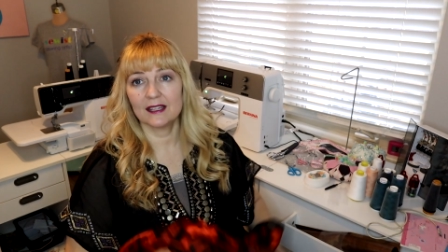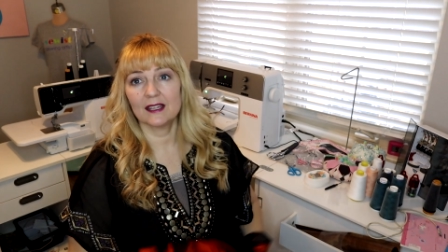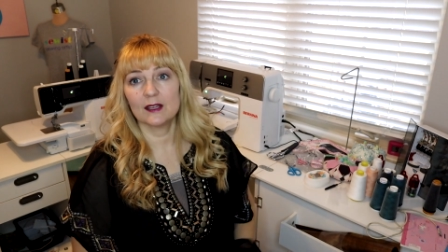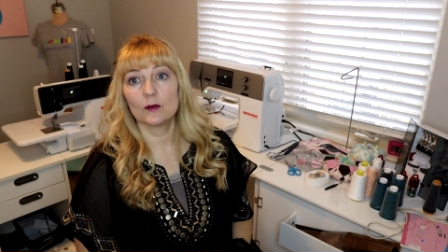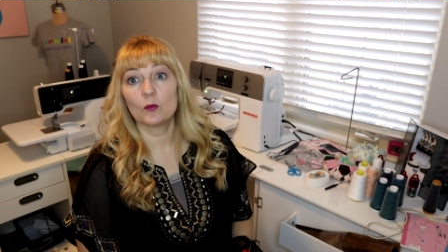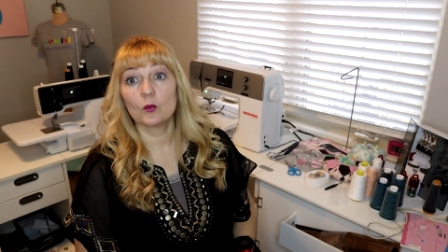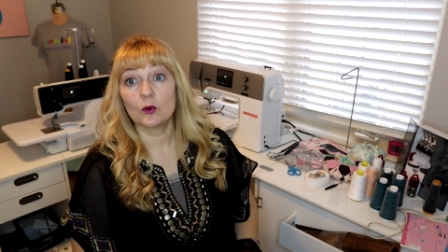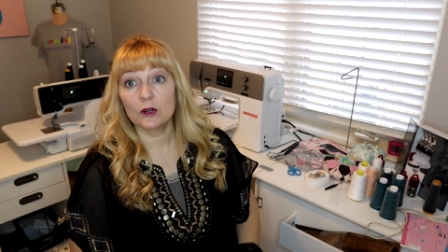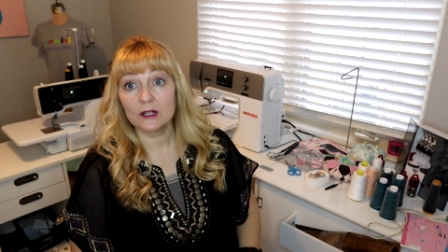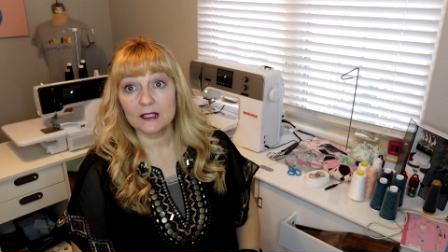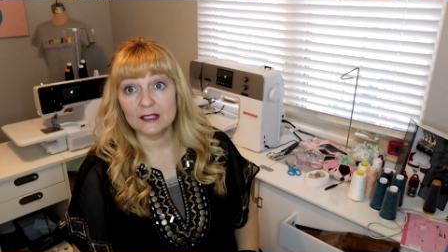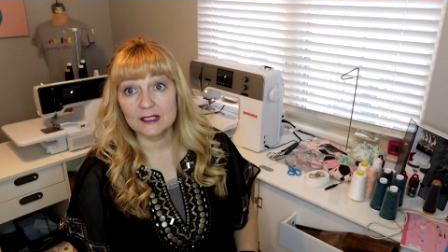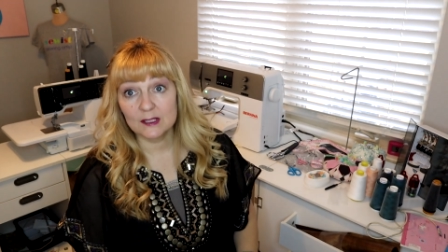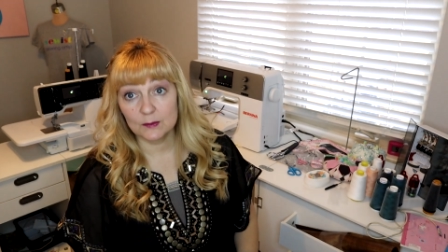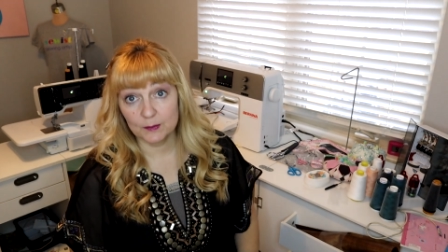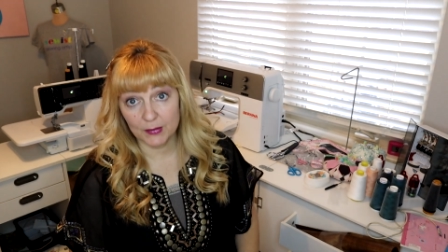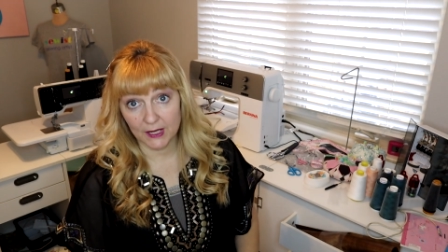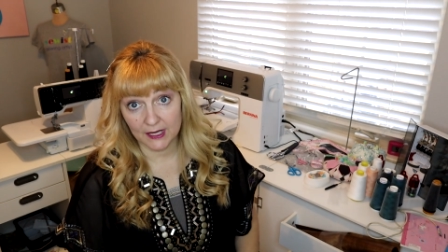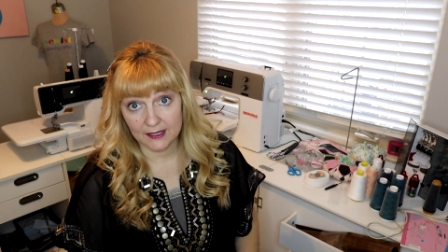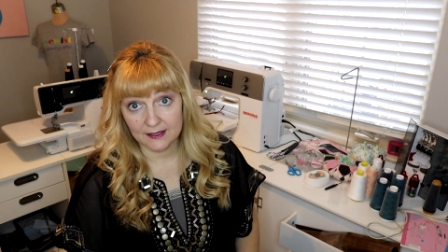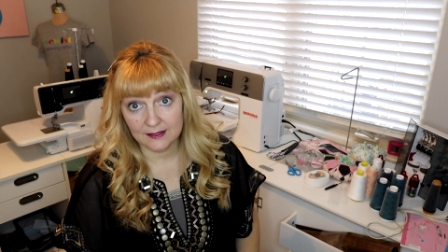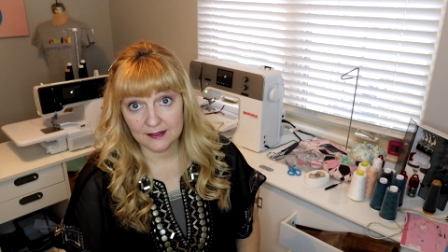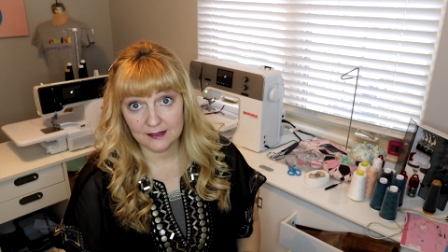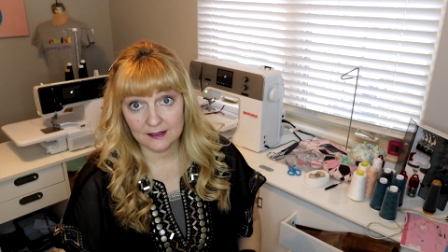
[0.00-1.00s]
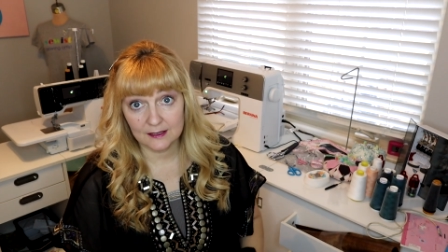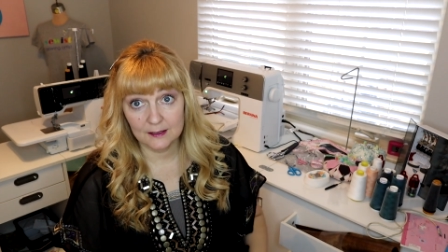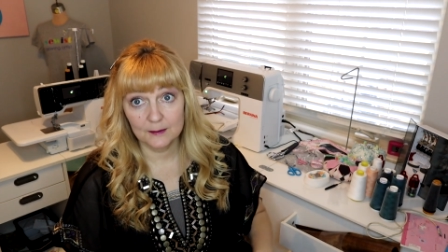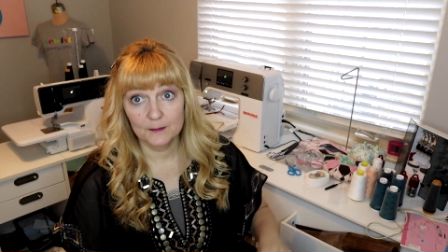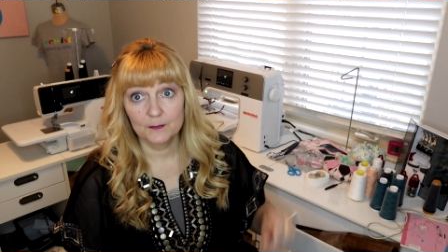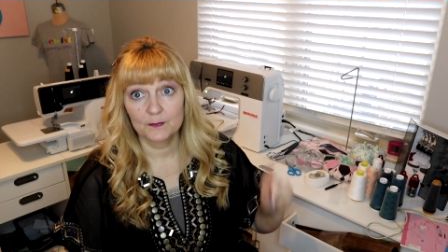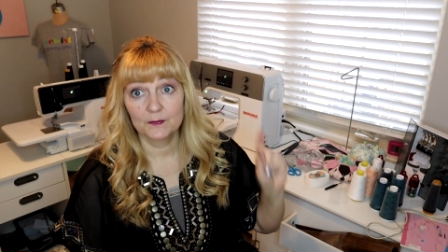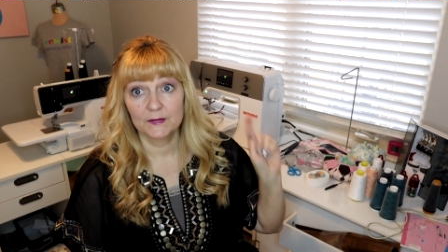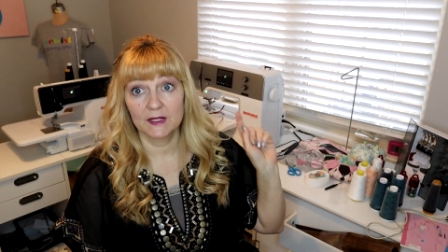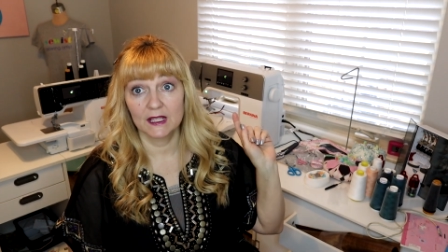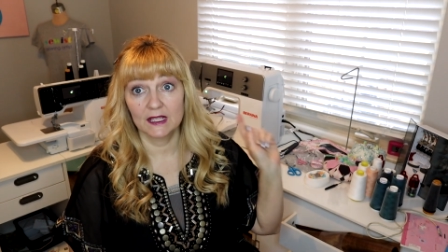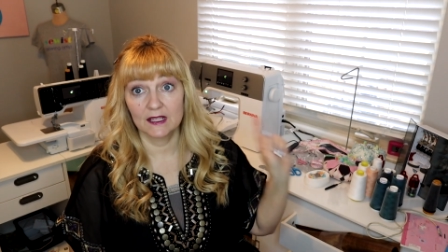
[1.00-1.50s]
It works best
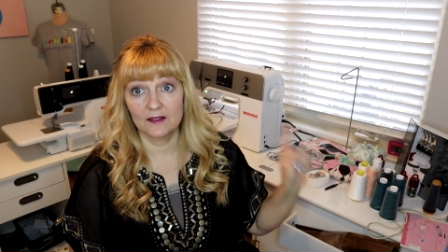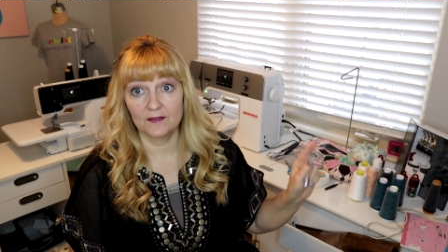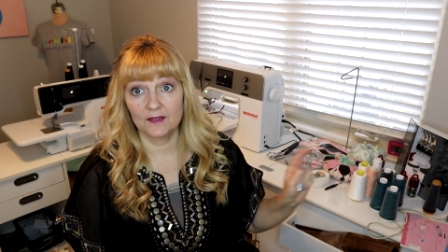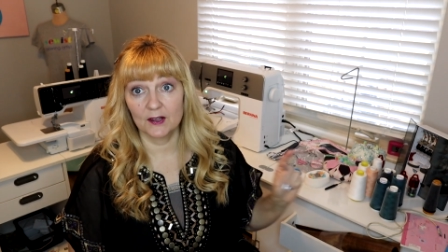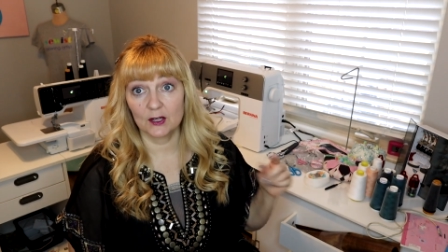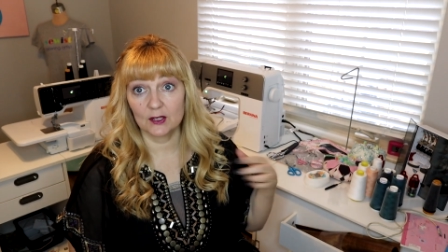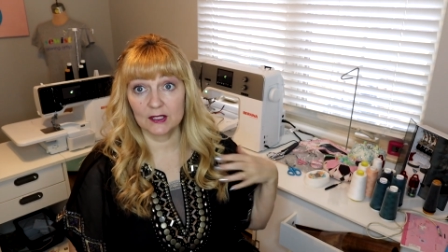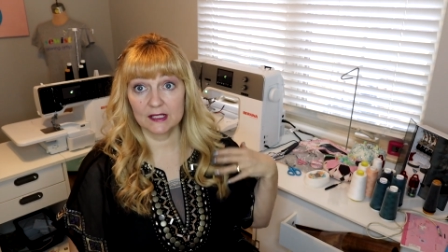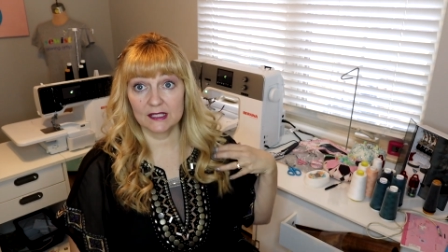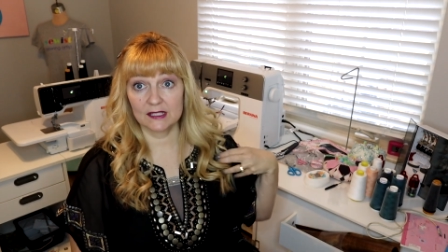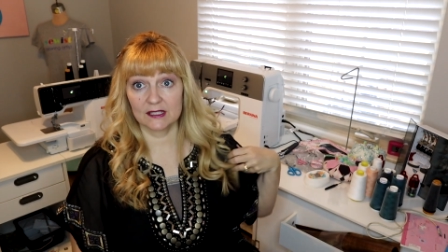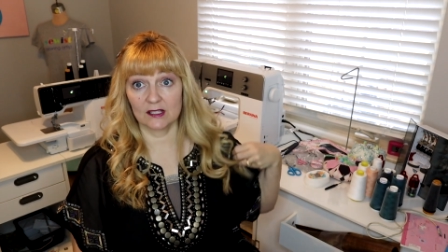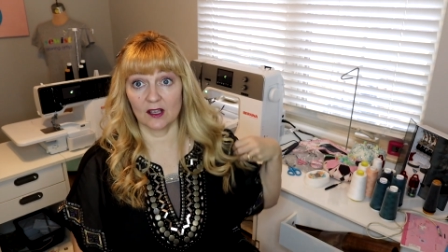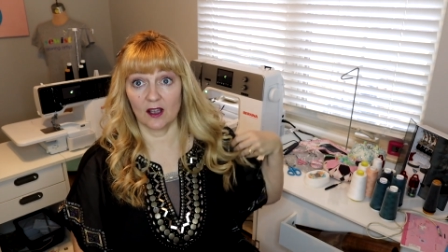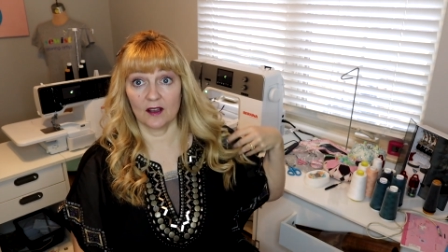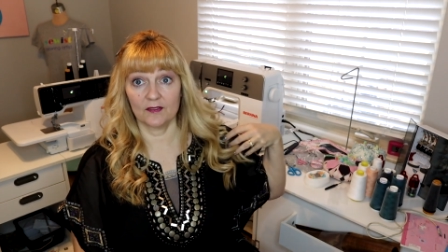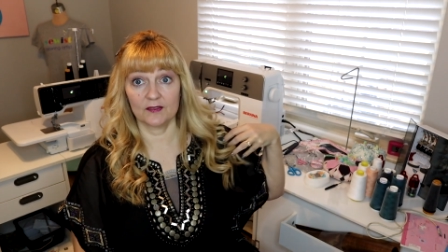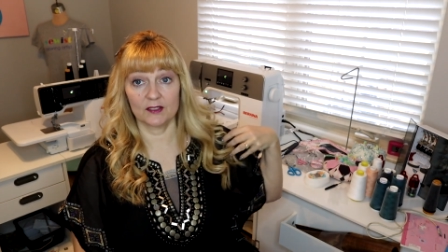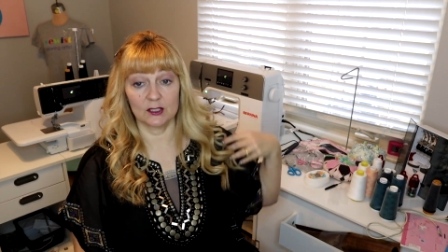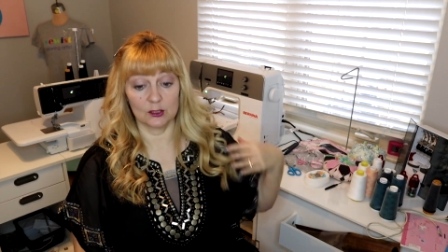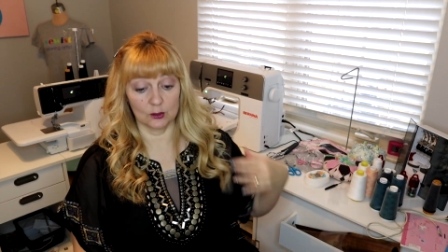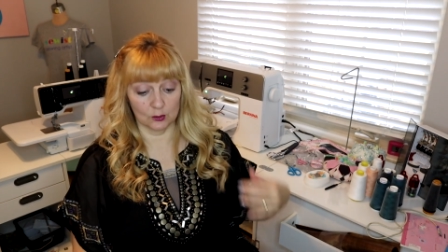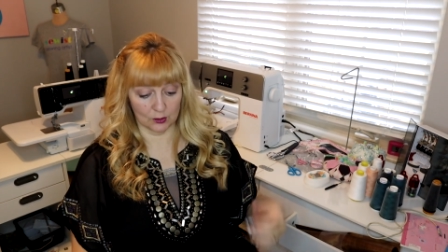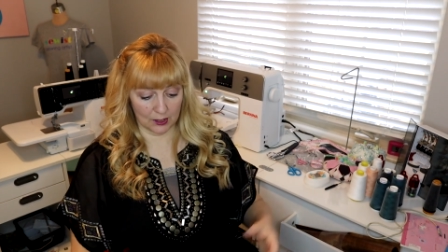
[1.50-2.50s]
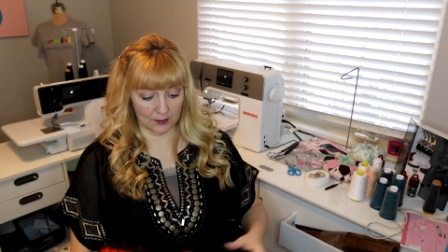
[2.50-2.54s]
in a very soft